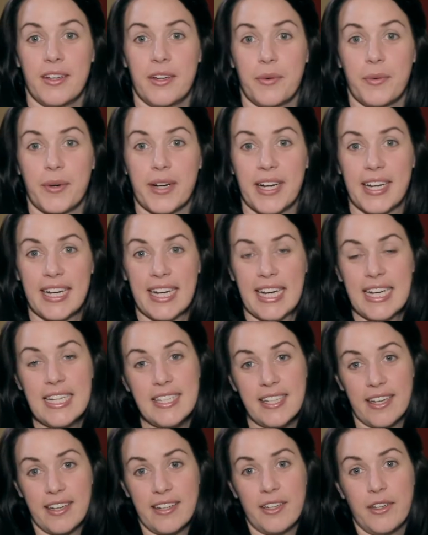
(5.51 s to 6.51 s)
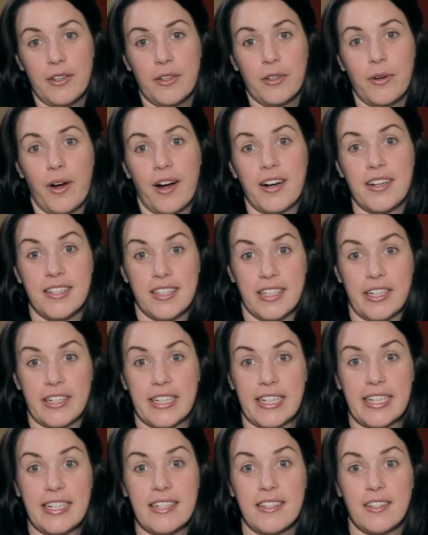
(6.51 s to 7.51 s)
We're going to continue our
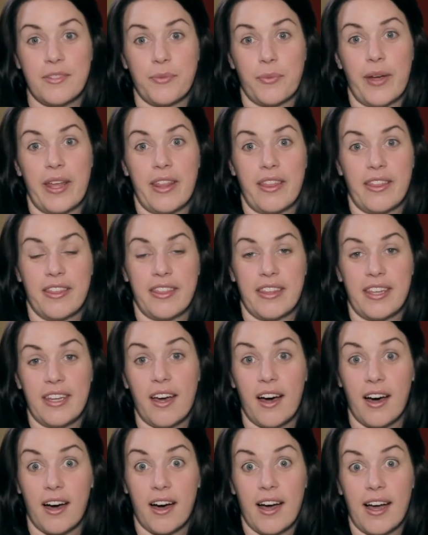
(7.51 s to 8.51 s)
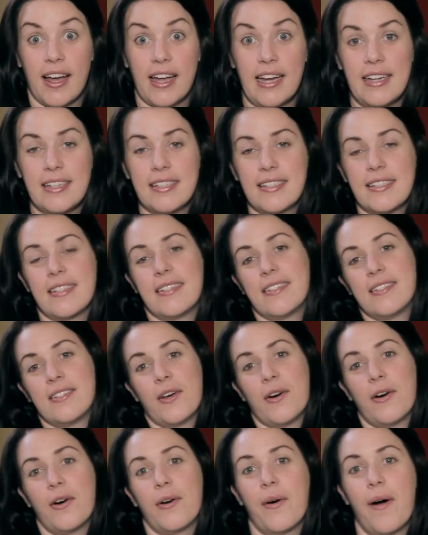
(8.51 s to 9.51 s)
series with the eyes.
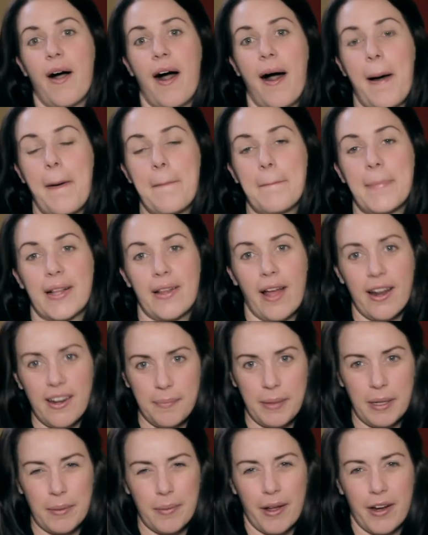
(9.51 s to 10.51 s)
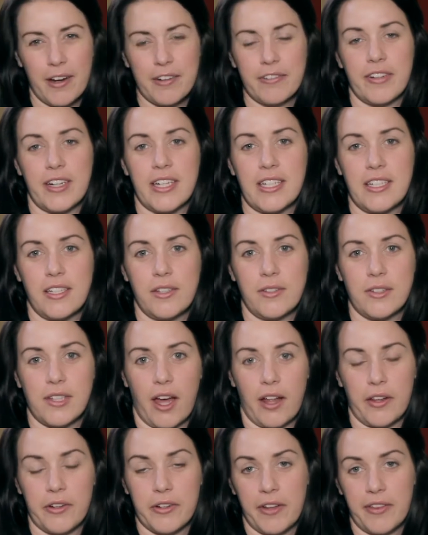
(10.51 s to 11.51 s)
So a lot of people are afraid to use
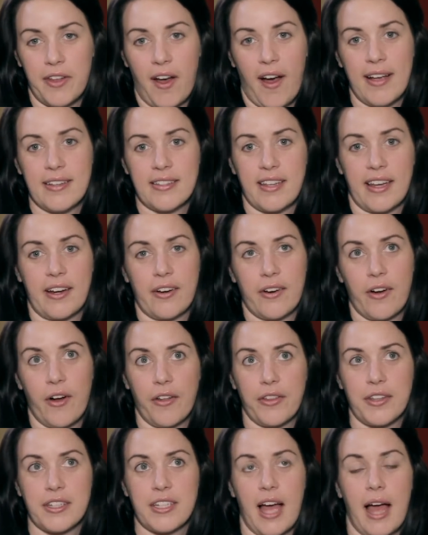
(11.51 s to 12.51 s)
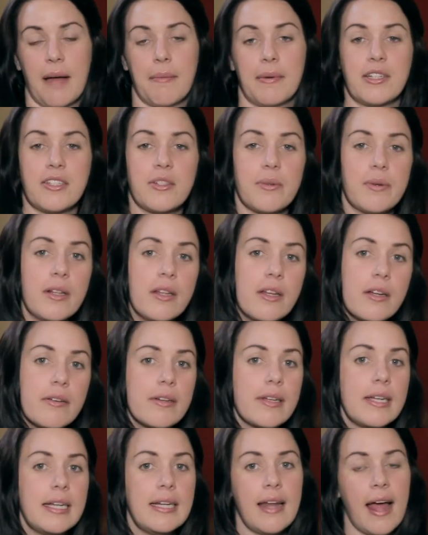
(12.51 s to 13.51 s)
color on the eyes. I hear all the time, I just want to look
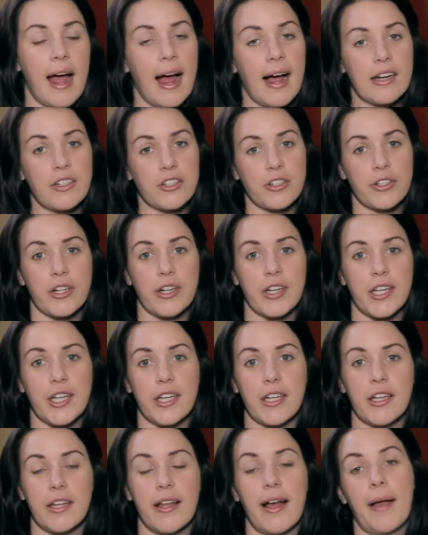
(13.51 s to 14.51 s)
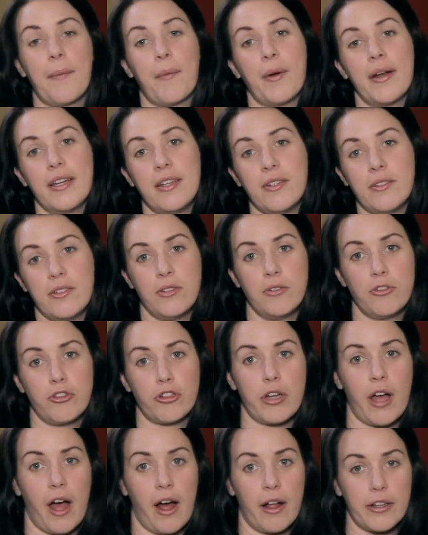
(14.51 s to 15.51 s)
really natural. I want to use
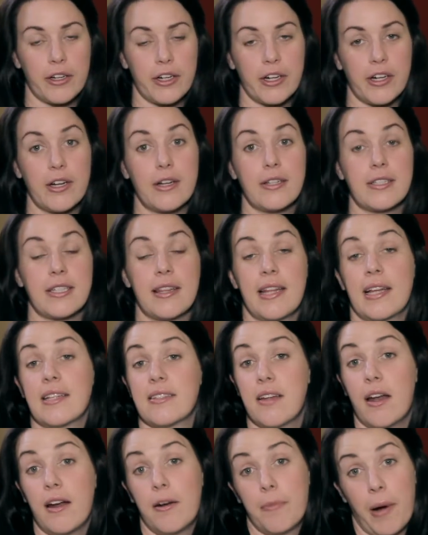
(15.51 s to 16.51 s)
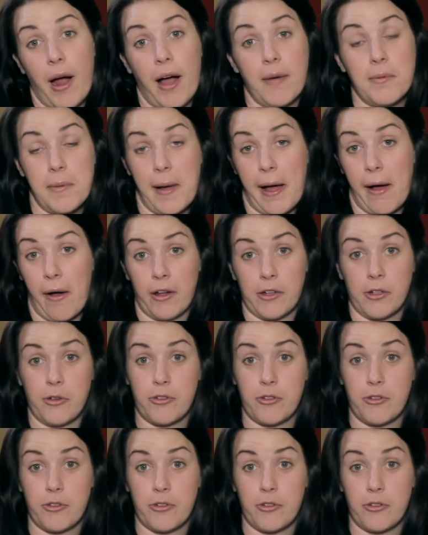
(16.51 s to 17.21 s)
neutral colors, and that's not a problem at all.